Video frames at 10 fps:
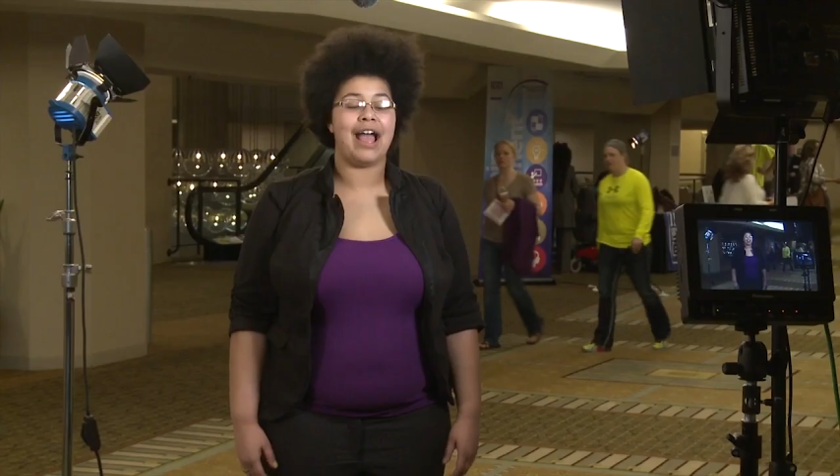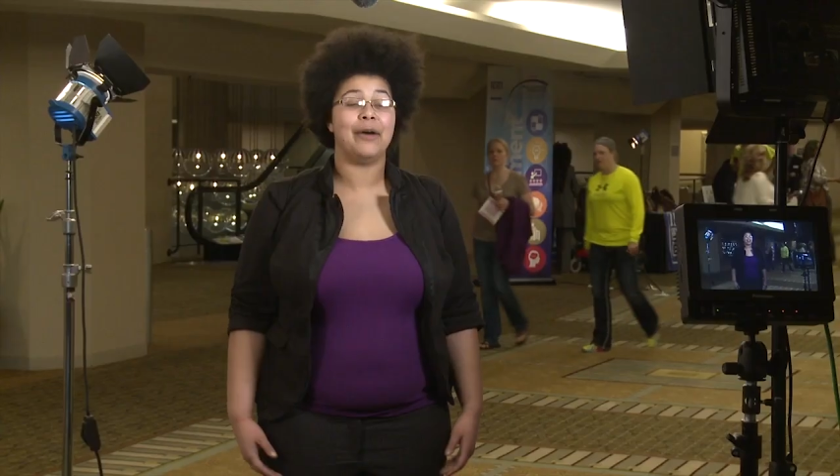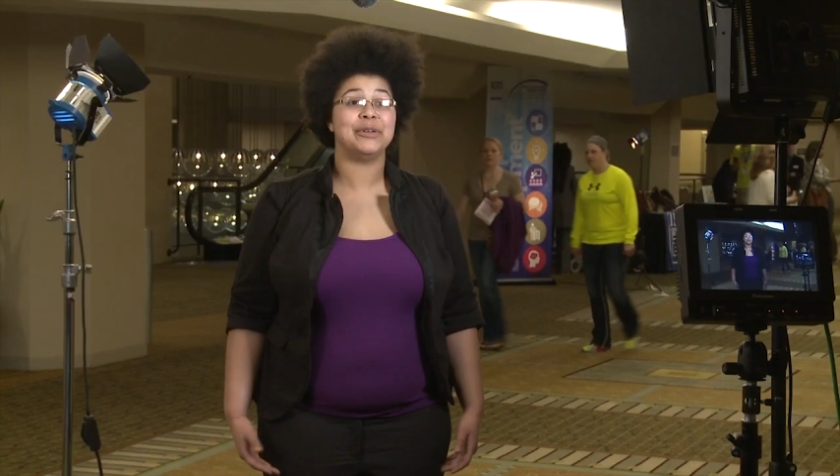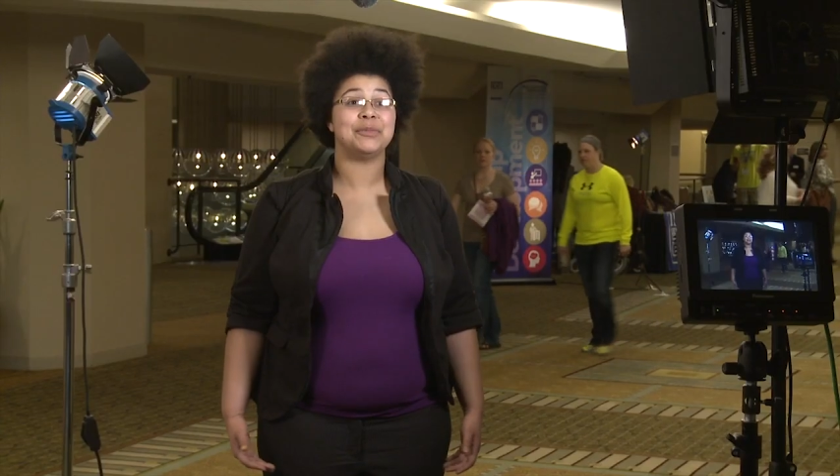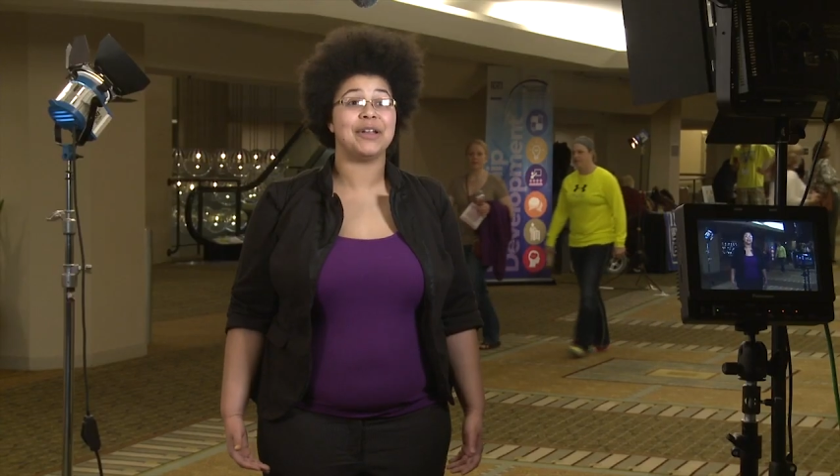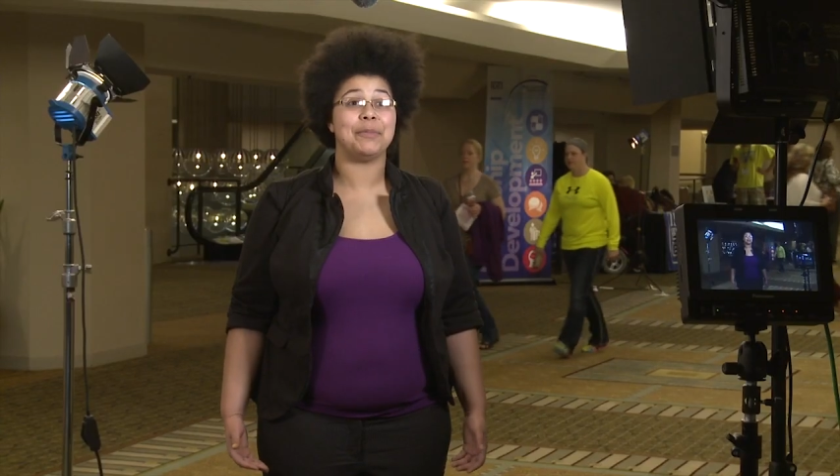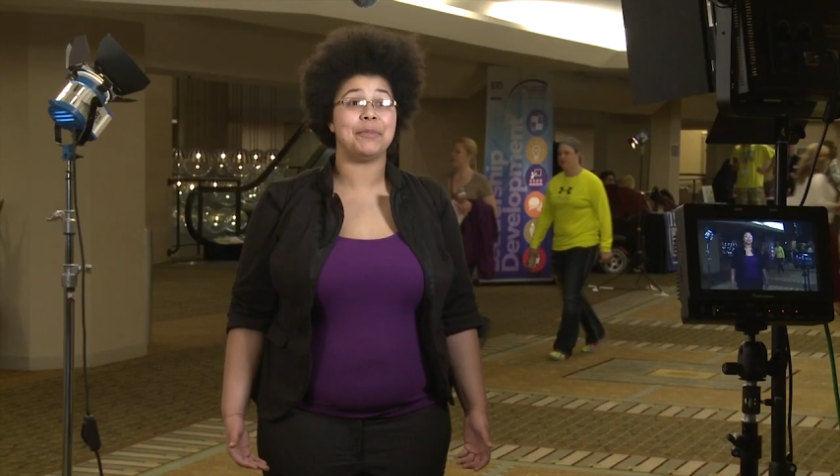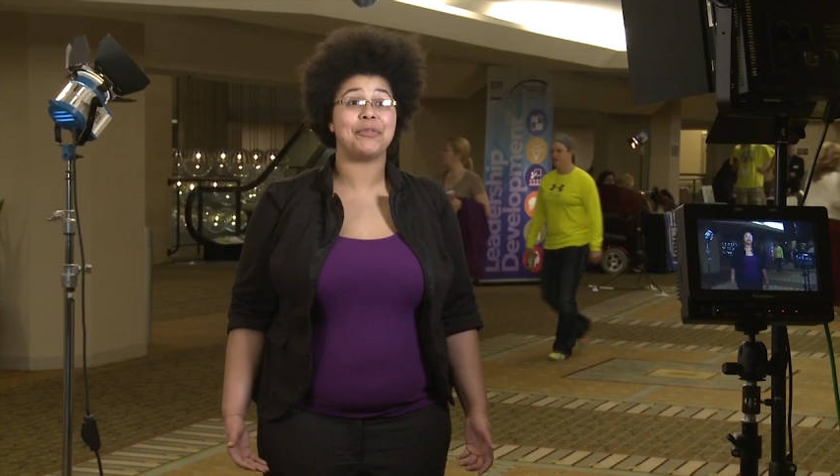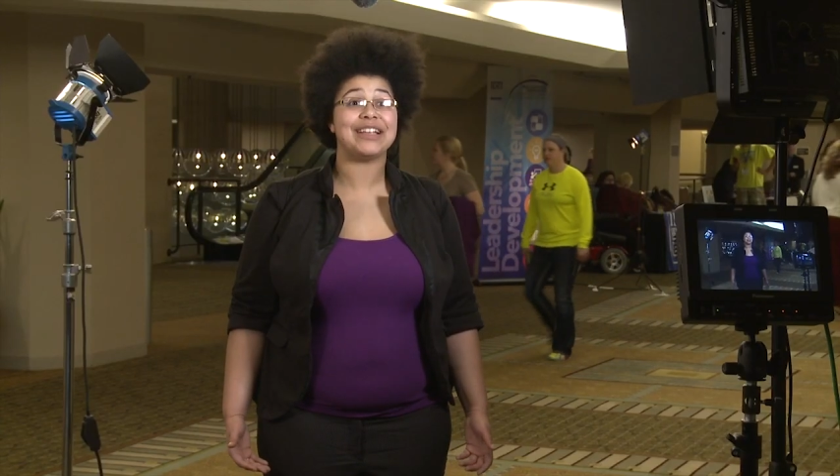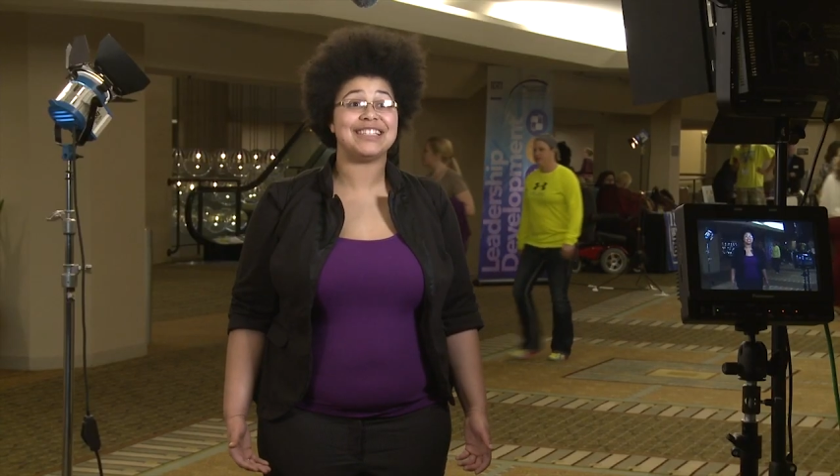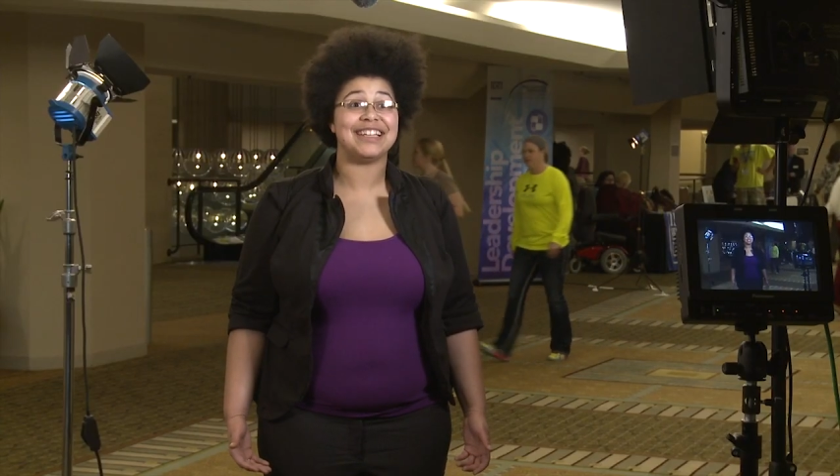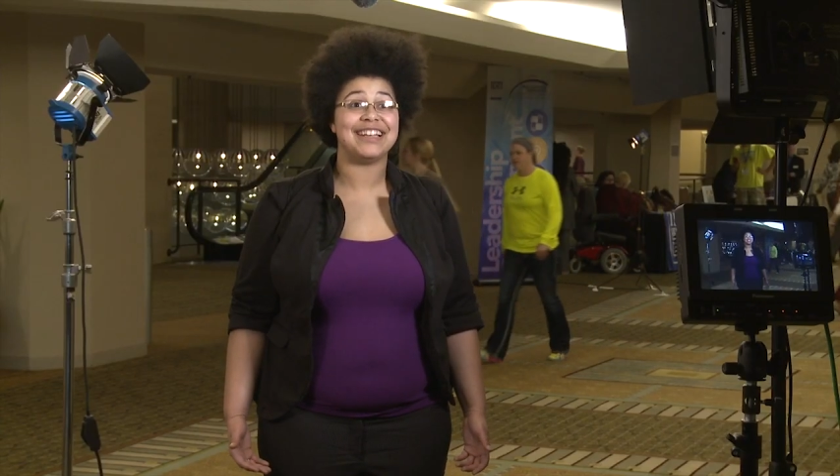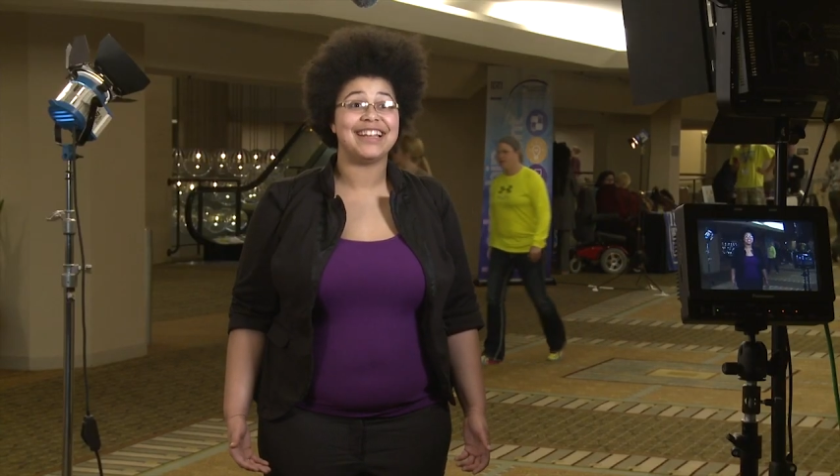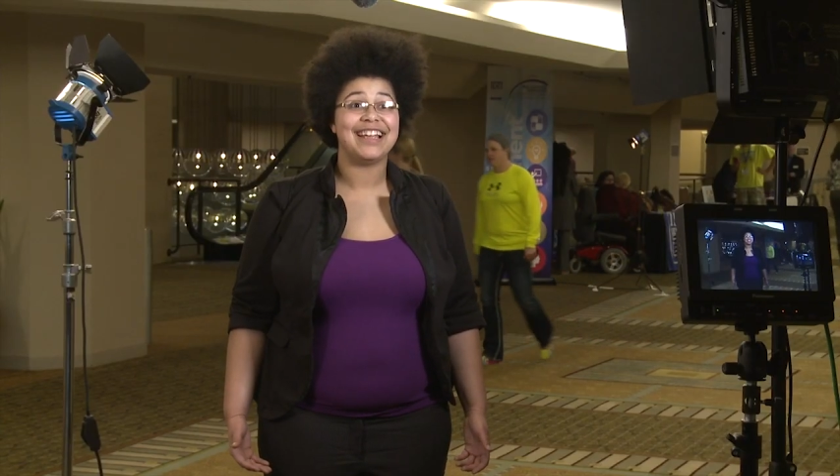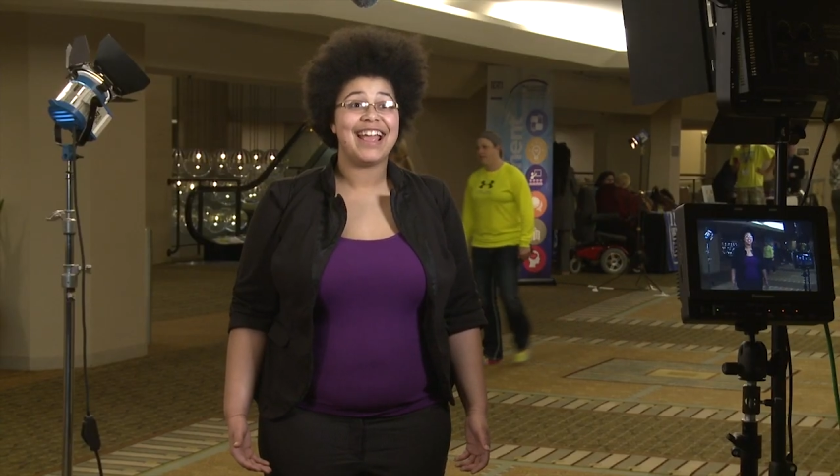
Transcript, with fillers: I always wanted to be president,